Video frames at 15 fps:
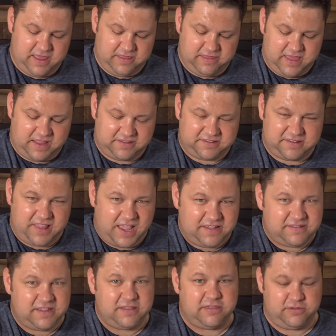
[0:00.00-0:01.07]
that
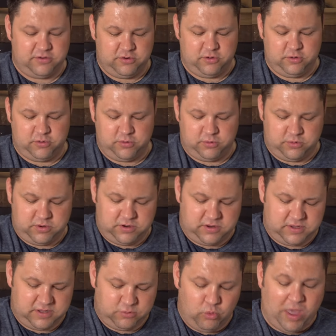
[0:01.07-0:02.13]
slicing through
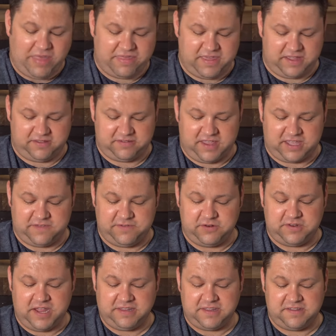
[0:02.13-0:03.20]
wet things, like if you
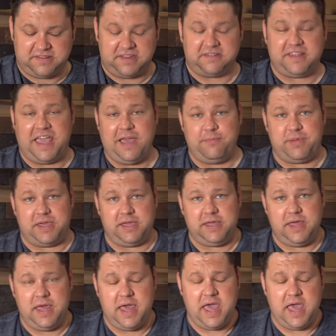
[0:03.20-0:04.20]
take these things camping